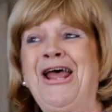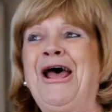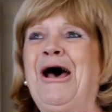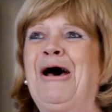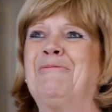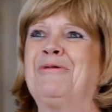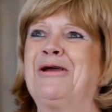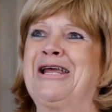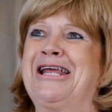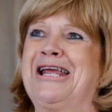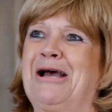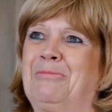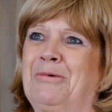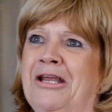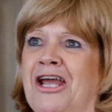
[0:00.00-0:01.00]
at making
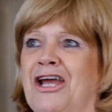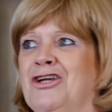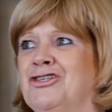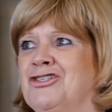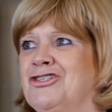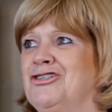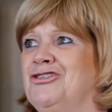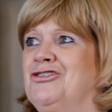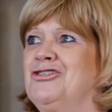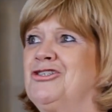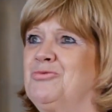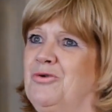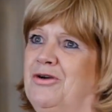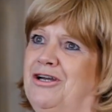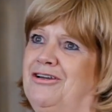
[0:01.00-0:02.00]

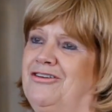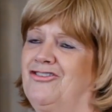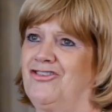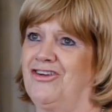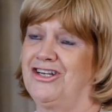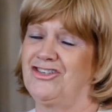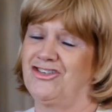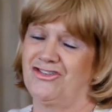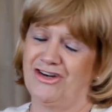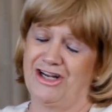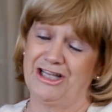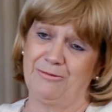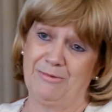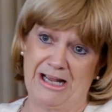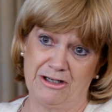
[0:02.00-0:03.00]
applications. We're trying to train
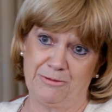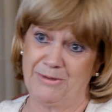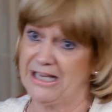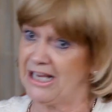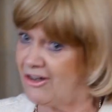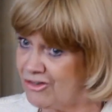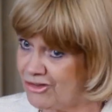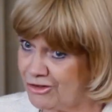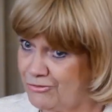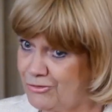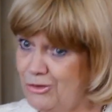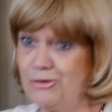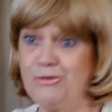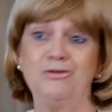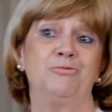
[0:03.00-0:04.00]
them how to be
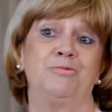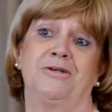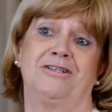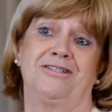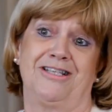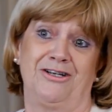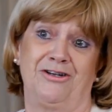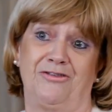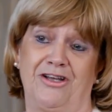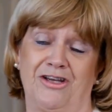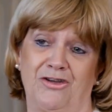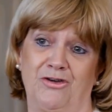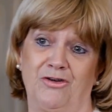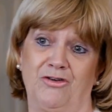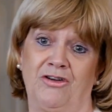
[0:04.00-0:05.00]
interviewed, because they're not
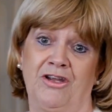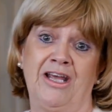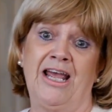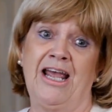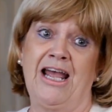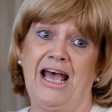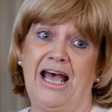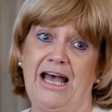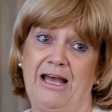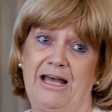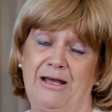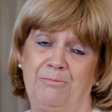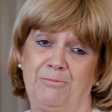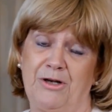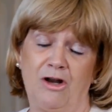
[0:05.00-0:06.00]
that good.
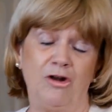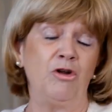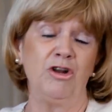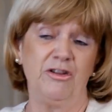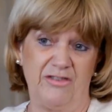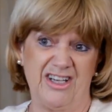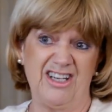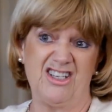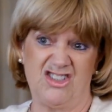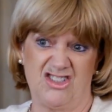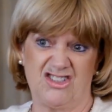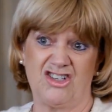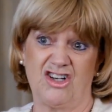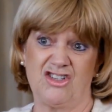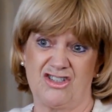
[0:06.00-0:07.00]
But a lot of it is
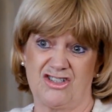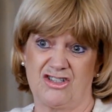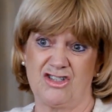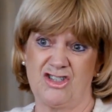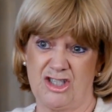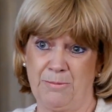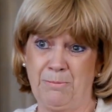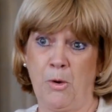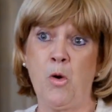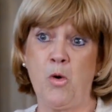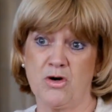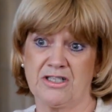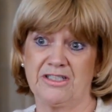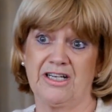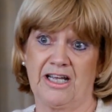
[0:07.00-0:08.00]
just
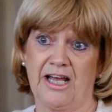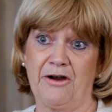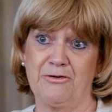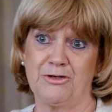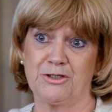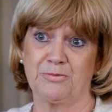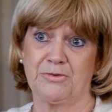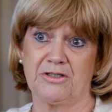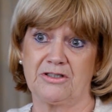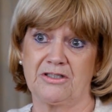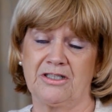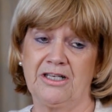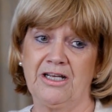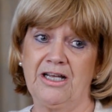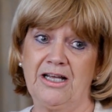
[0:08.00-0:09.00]
support and encouragement.
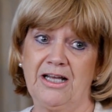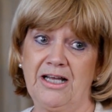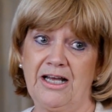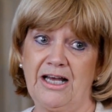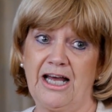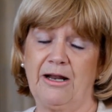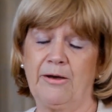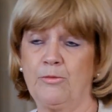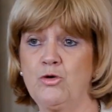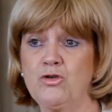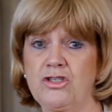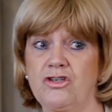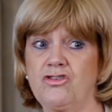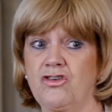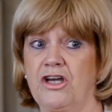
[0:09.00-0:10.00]
And I'm
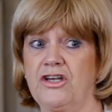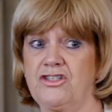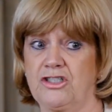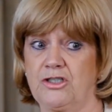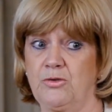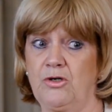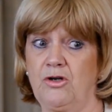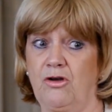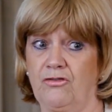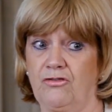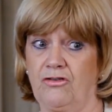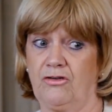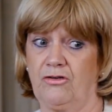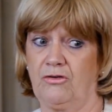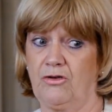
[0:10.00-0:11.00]
also trying to do a lot
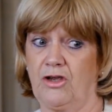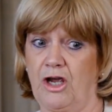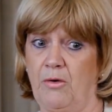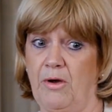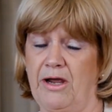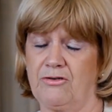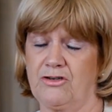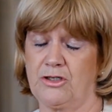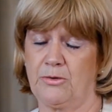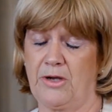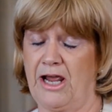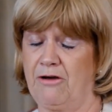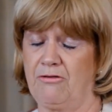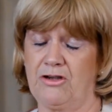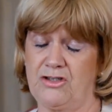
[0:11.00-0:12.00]
to go out to
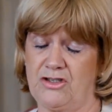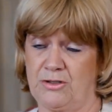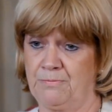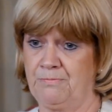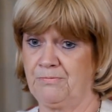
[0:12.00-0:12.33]
areas